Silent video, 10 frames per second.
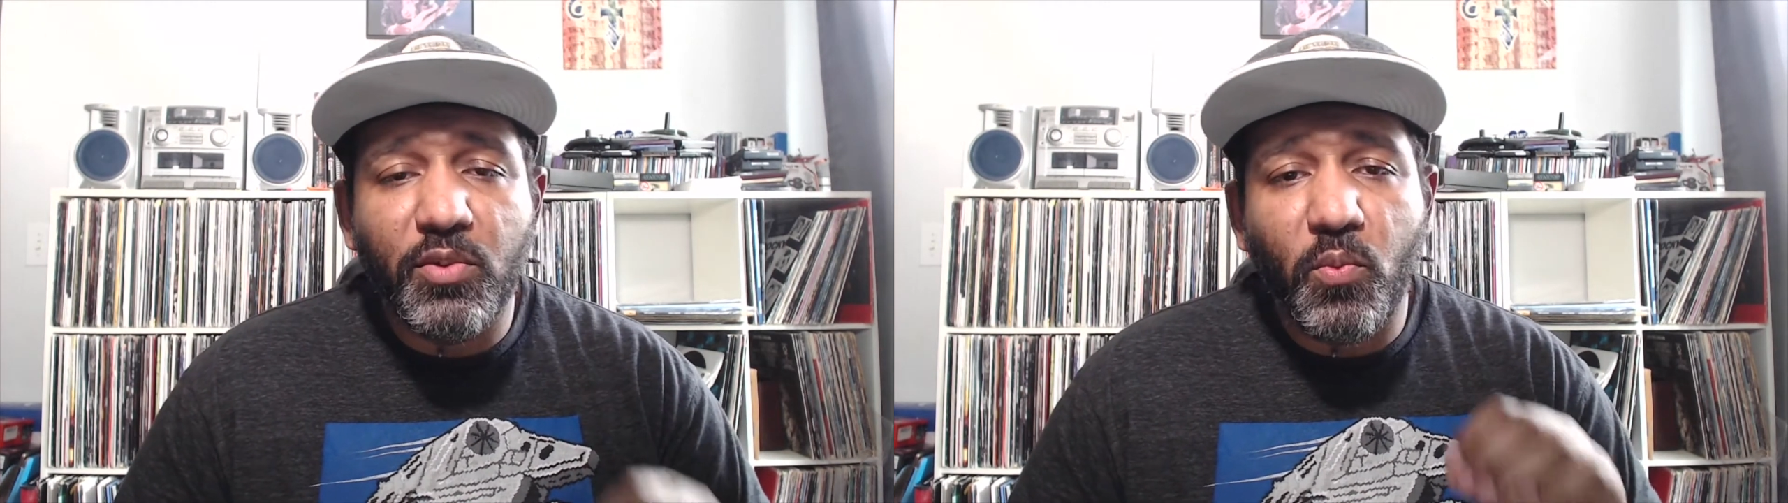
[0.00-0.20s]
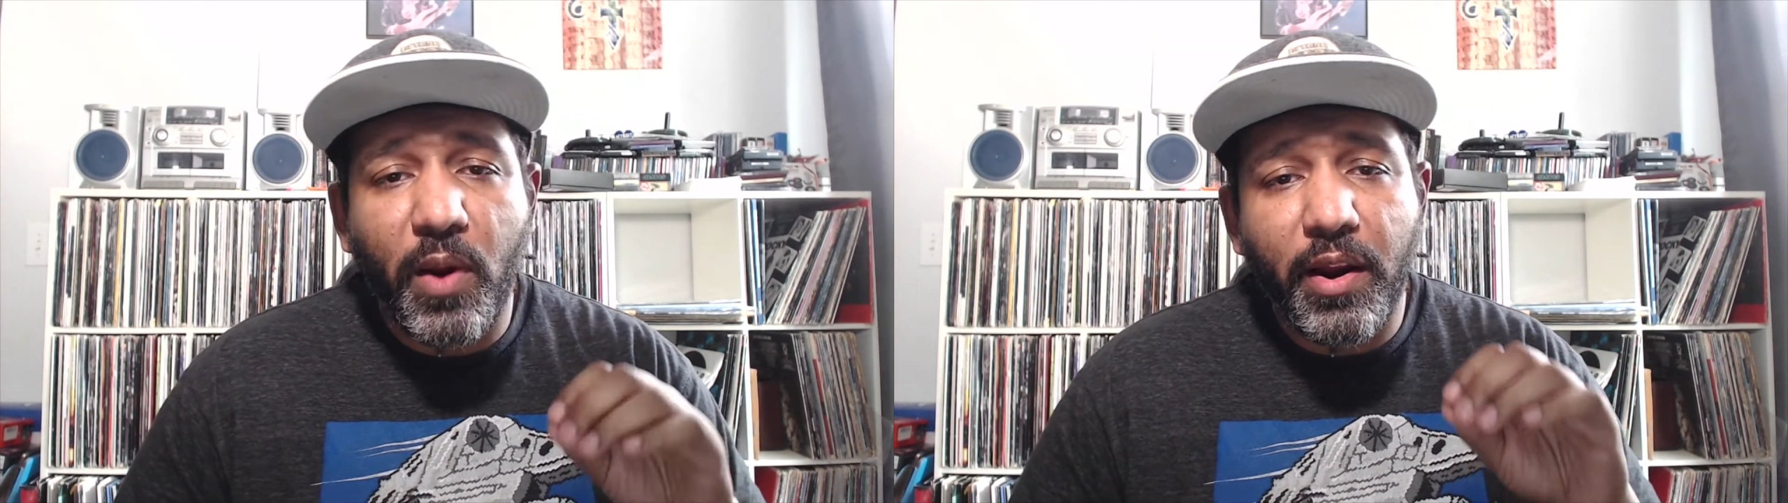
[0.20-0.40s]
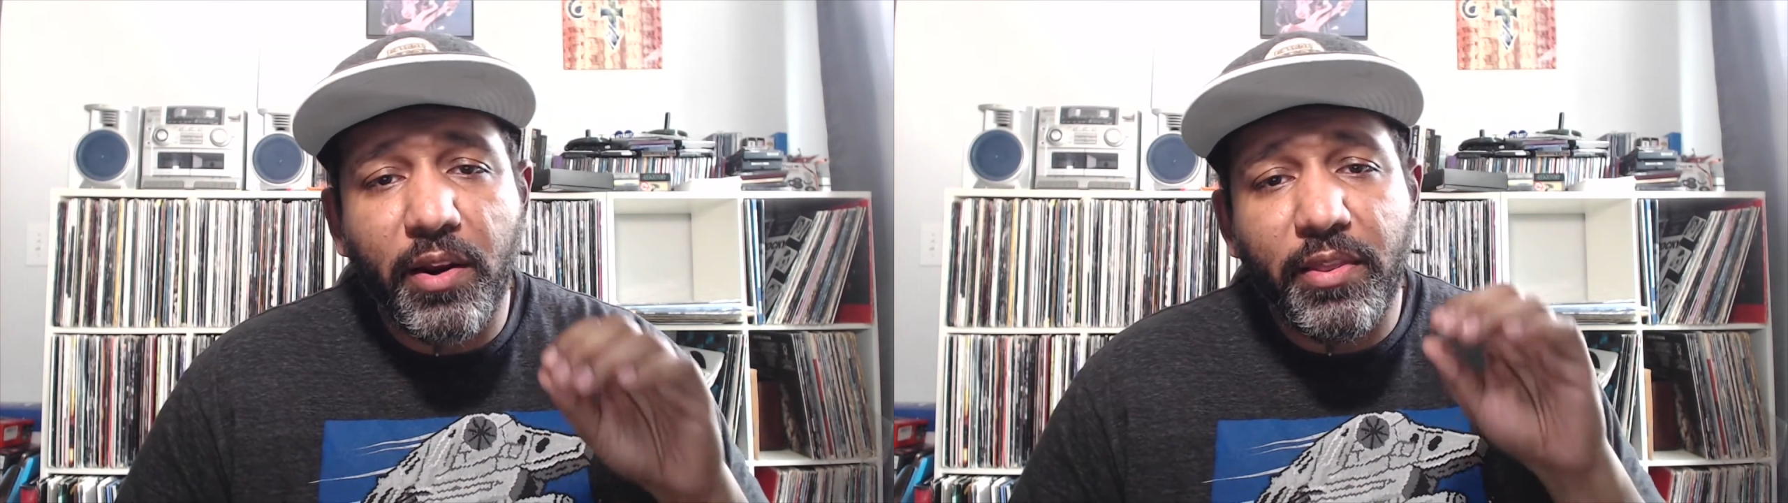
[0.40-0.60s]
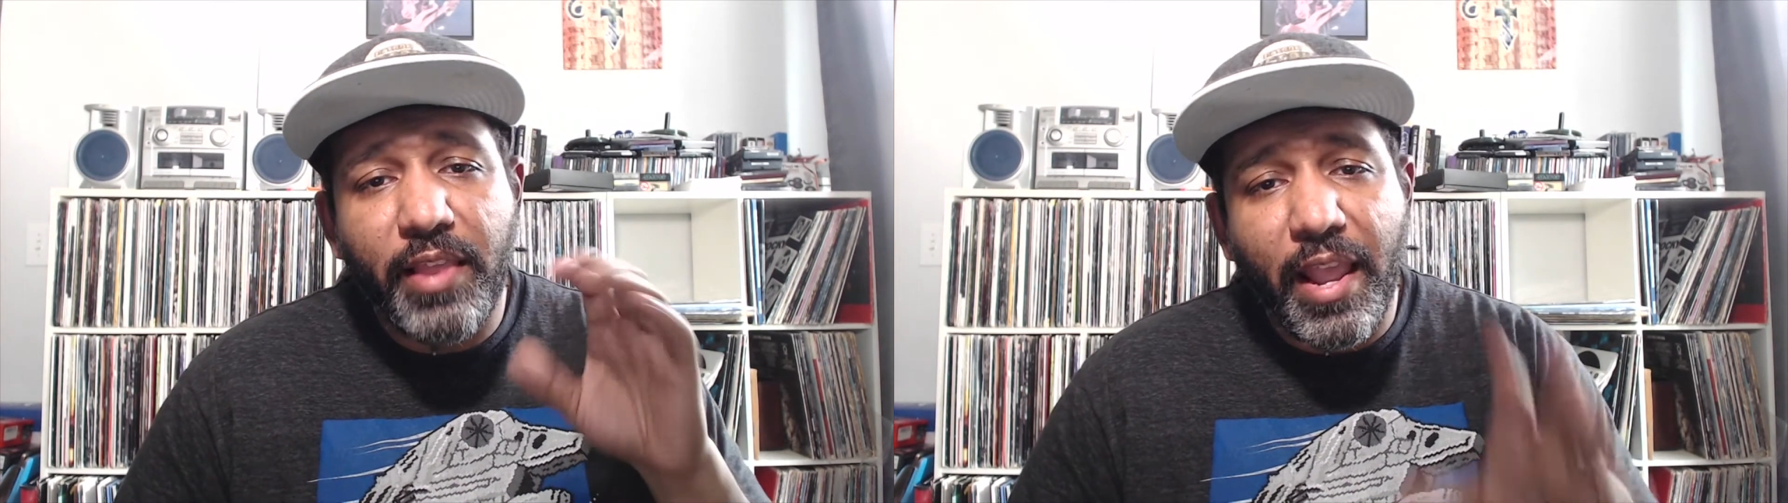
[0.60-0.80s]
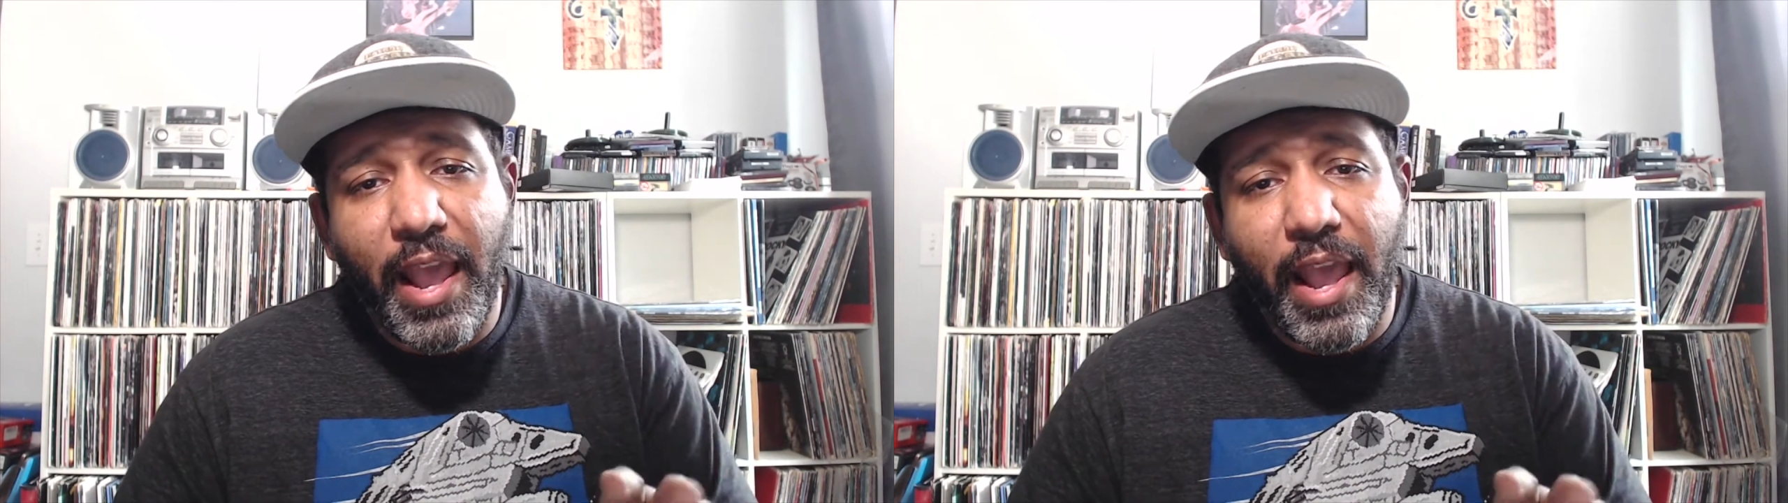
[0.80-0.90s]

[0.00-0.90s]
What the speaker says: where they